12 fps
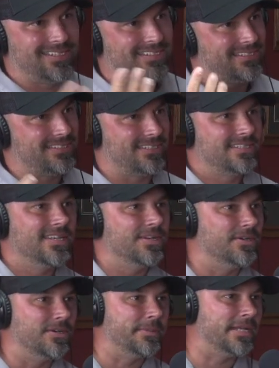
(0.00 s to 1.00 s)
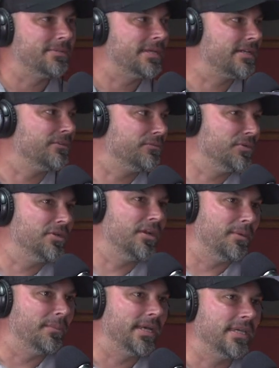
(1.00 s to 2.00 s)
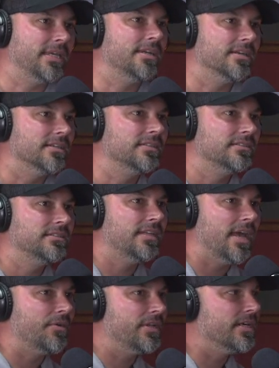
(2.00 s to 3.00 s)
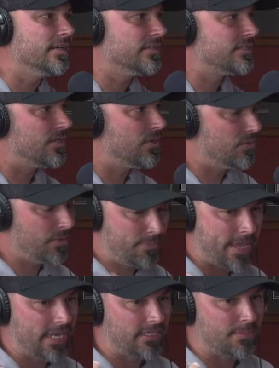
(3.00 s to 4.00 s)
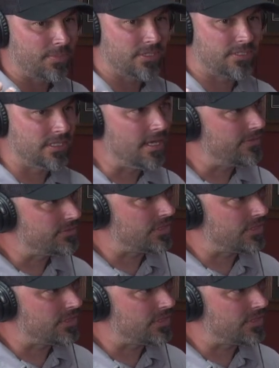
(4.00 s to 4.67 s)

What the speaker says: like, let's just go. I mean, I'm not going to ruin all my gear out here. So we packed up our stuff,